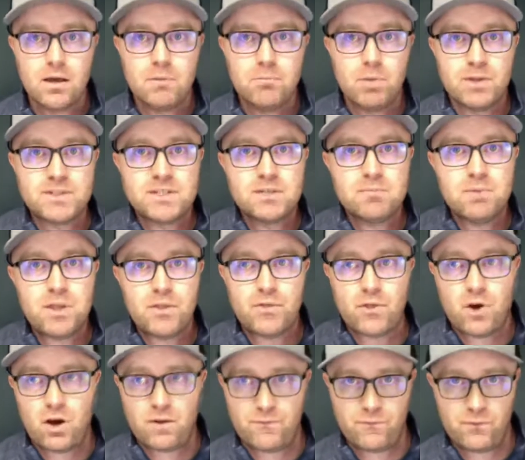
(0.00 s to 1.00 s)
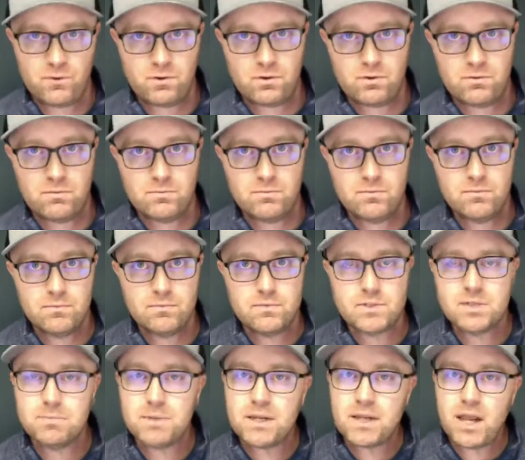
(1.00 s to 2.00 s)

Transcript: but to be thoughtful, to be